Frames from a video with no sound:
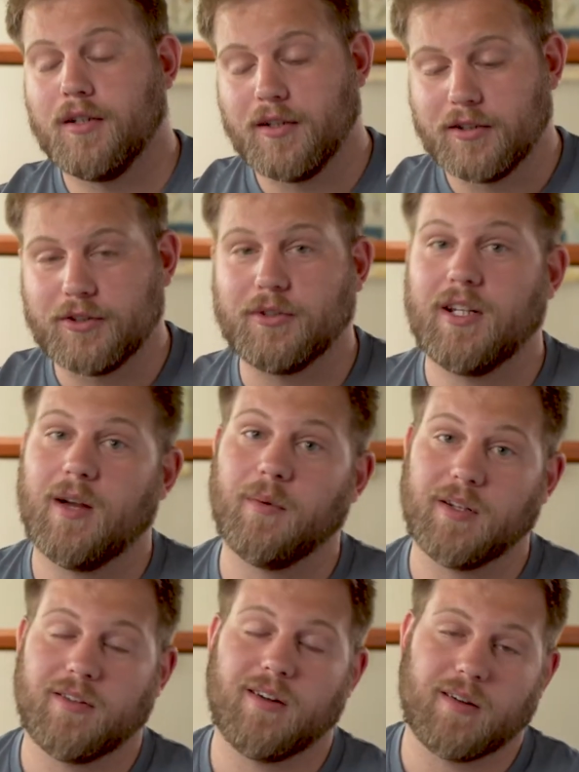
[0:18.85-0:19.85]
So today I
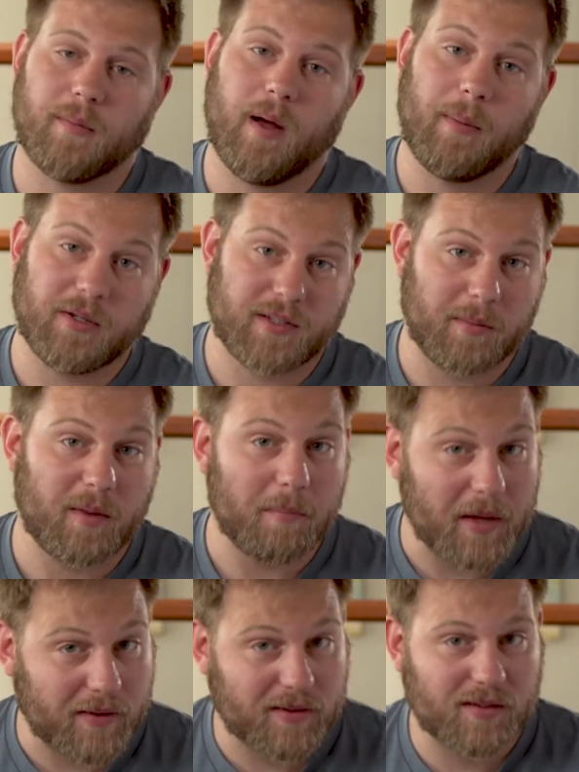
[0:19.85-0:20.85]
want to talk about some of the
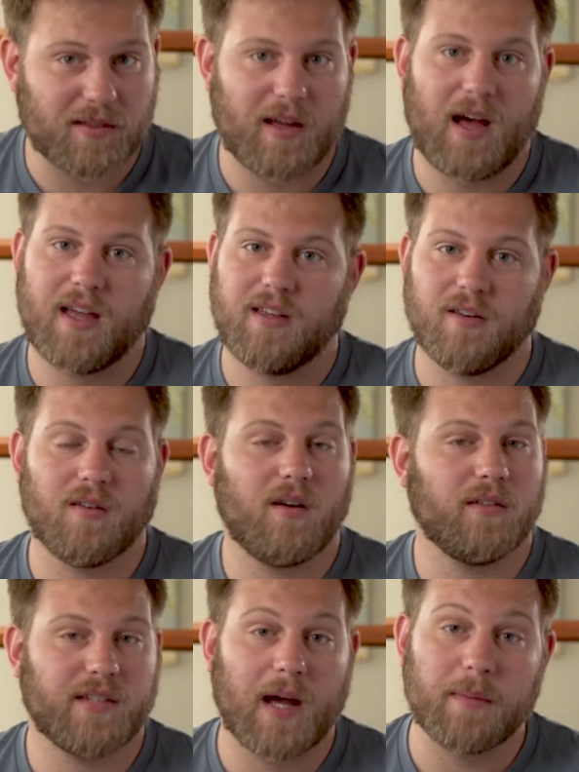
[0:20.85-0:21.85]
myths that I hear
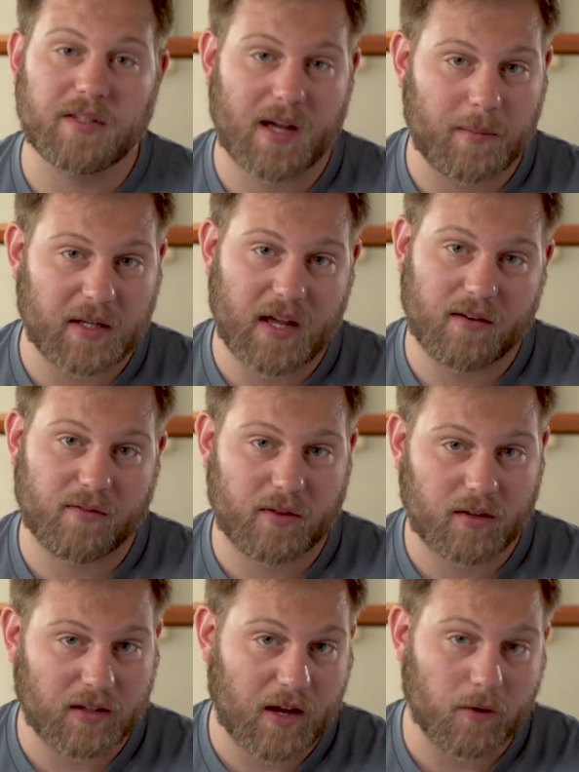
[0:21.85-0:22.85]
time and time again for
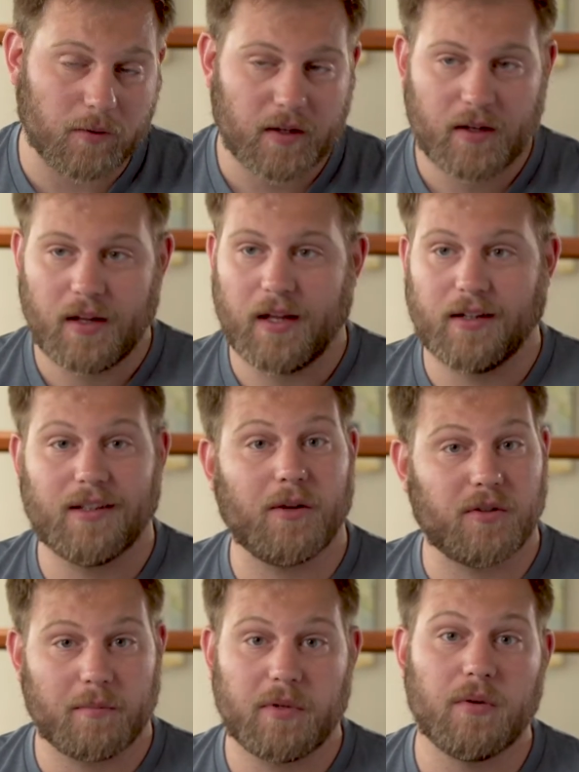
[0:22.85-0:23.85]
the cloud and
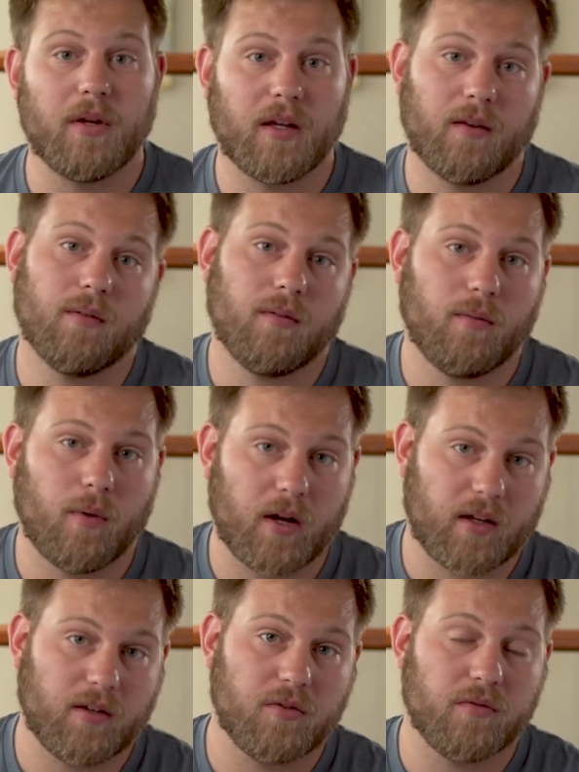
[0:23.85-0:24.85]
cloud computing and what
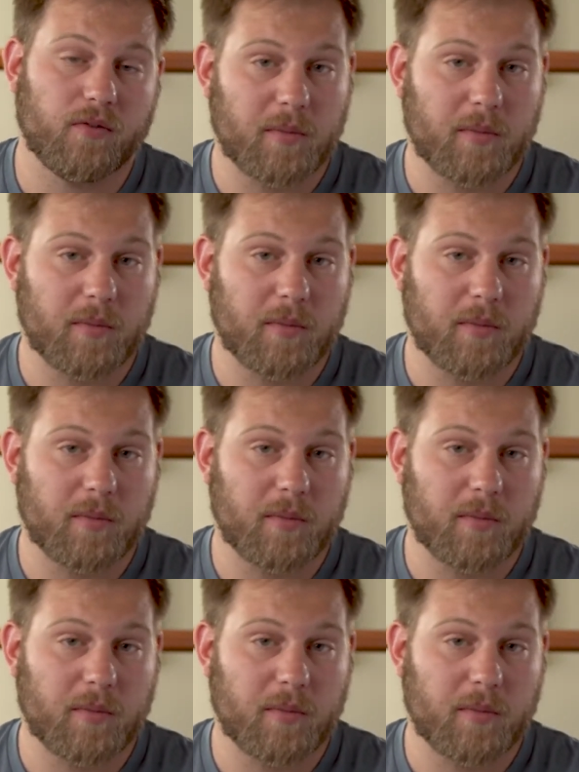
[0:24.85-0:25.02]
it can do for